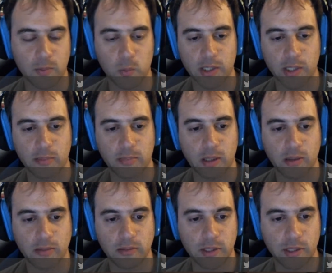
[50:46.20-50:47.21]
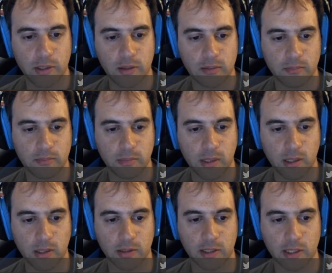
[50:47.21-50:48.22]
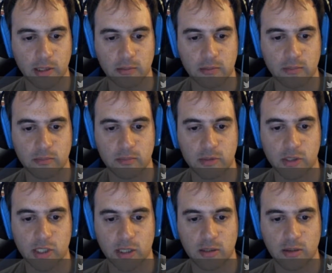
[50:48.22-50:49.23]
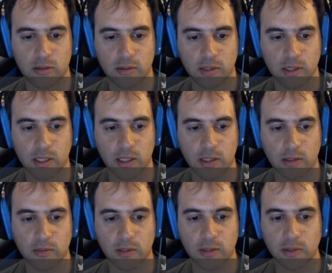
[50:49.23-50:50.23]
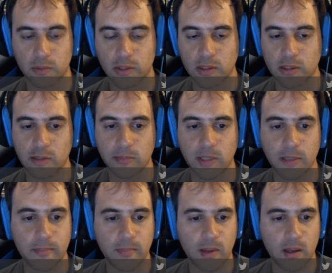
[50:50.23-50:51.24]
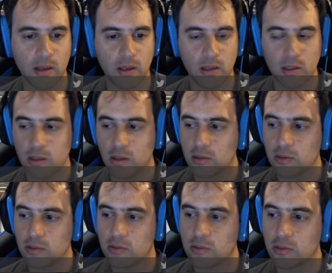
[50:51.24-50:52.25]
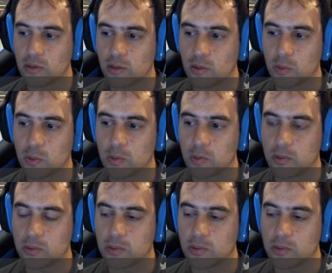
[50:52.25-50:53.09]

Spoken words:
weak pawn here. He can check the king and the rook at the same time. So